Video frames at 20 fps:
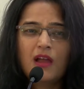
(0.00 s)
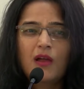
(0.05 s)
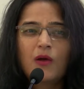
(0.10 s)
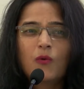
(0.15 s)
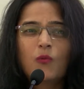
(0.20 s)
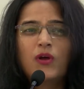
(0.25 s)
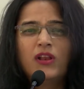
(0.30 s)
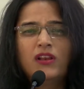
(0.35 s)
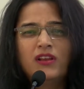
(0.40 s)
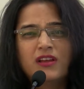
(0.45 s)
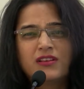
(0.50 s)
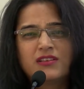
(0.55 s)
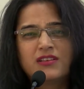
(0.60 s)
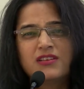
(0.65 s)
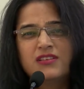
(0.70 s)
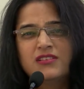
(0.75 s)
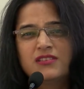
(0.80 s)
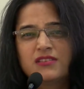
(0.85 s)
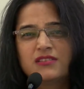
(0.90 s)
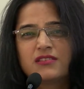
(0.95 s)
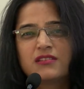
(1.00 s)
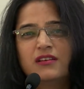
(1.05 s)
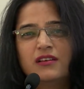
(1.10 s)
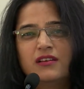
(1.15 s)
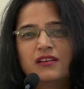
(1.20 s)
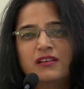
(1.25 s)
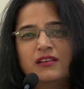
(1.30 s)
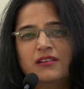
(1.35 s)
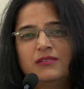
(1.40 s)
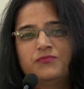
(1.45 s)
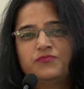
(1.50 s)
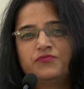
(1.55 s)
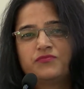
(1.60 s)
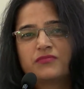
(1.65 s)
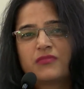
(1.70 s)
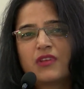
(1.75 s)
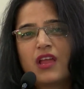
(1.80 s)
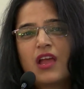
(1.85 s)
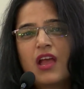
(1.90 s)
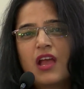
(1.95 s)
well, it is, uh,
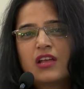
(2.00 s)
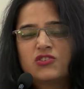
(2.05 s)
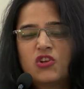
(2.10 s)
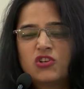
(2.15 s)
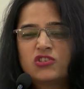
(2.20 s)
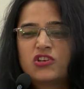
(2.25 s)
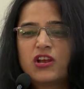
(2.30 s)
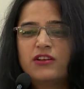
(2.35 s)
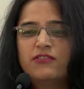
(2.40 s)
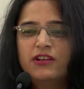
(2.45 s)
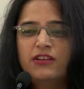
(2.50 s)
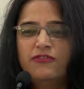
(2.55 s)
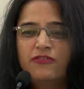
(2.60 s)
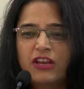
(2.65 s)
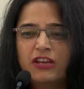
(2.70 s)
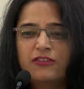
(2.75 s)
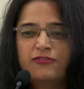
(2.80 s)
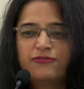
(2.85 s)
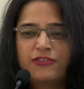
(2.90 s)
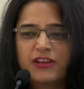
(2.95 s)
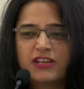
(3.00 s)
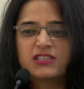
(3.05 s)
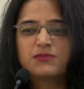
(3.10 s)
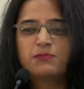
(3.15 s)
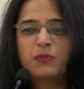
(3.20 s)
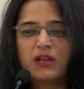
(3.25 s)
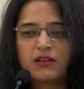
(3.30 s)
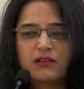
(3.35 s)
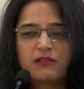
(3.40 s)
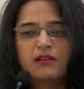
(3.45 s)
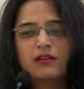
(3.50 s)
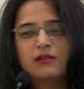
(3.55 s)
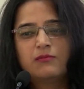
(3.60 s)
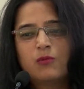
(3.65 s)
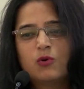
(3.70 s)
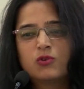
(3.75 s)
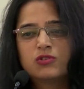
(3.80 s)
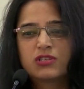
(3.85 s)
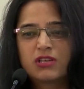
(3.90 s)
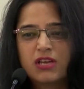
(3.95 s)
it's not generally very fixed, but in
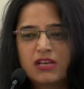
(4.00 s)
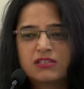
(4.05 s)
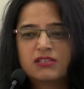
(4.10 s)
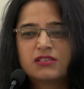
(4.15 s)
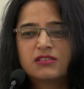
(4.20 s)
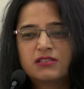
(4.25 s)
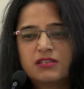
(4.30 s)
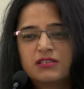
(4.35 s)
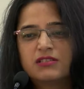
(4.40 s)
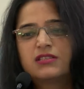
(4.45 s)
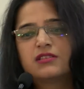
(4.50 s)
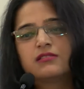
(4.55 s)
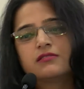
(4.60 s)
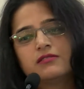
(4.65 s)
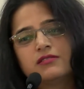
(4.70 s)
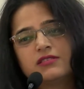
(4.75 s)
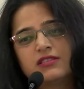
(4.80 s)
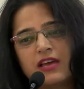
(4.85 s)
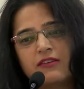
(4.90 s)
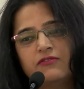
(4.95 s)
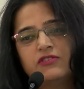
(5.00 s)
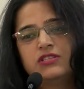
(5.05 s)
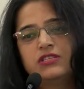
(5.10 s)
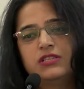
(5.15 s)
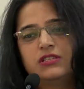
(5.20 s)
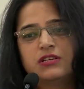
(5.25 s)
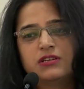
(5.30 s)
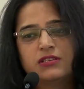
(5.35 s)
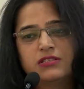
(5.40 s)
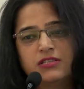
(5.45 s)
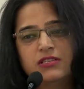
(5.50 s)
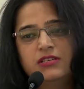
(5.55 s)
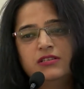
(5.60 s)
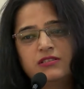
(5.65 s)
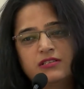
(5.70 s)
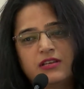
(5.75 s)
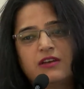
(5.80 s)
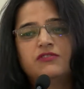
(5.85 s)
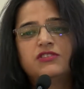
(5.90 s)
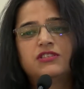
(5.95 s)
most cases it's 70-30,
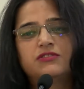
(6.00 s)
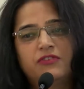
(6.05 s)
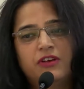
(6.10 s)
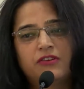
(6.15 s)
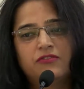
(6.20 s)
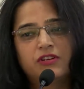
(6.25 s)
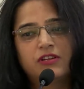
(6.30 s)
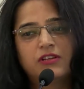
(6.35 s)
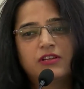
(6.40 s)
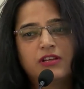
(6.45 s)
70 favoring